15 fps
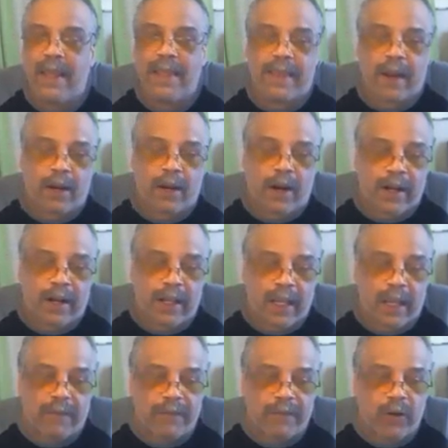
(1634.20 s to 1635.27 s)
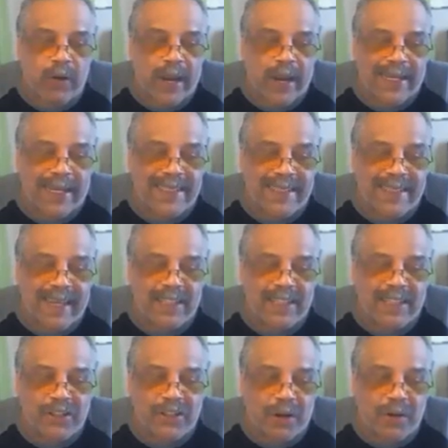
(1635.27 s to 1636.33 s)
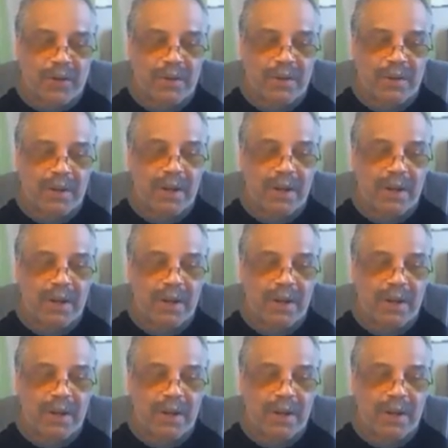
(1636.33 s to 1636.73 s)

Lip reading: they're going to give you an additional